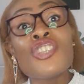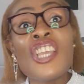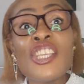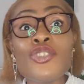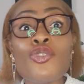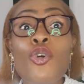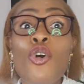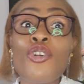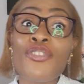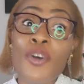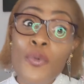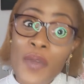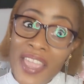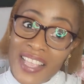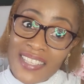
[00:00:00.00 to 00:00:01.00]
change your
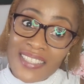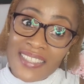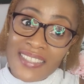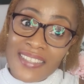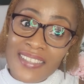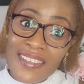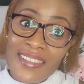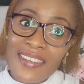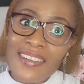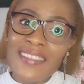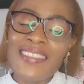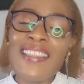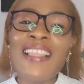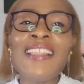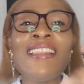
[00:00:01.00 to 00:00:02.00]
underwears,
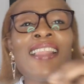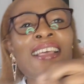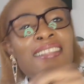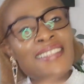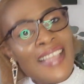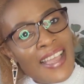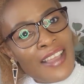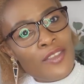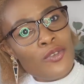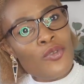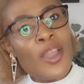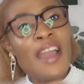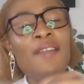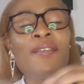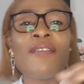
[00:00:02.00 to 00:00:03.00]
the lesser you
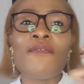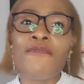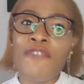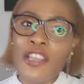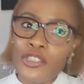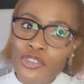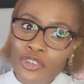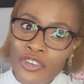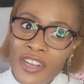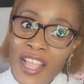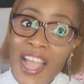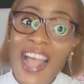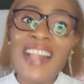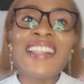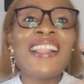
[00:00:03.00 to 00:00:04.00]
carry infection
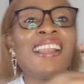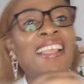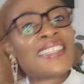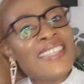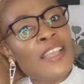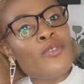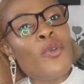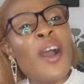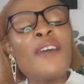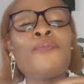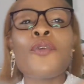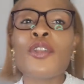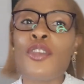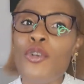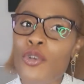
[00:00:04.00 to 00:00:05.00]
and the lesser you have
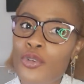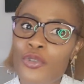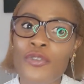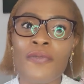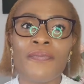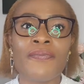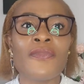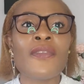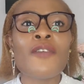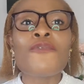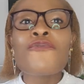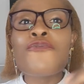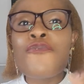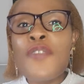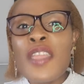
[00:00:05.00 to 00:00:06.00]
body odor.
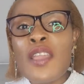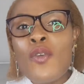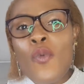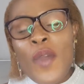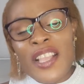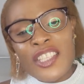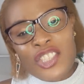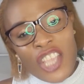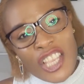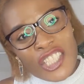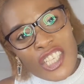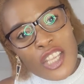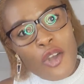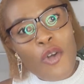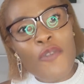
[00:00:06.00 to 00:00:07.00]
Frequent
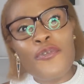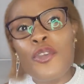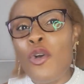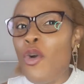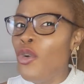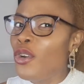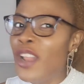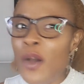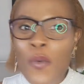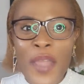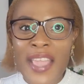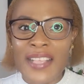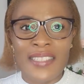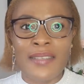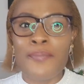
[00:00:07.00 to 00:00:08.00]
changing of your
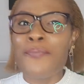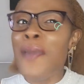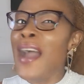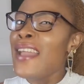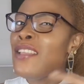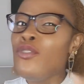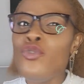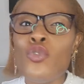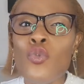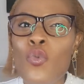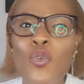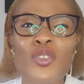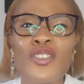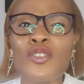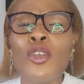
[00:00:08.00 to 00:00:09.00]
underwears, buying new
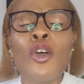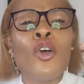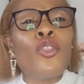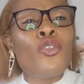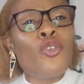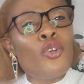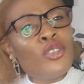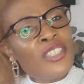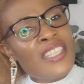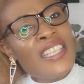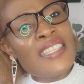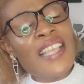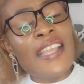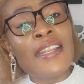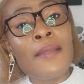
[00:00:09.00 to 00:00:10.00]
ones. Those
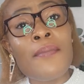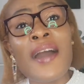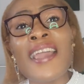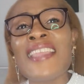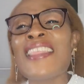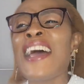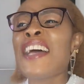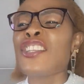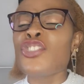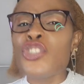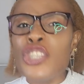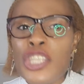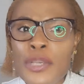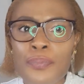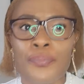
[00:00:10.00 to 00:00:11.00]
things are in the market, they are
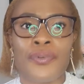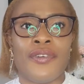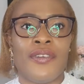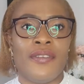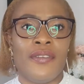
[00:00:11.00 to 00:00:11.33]
cheap.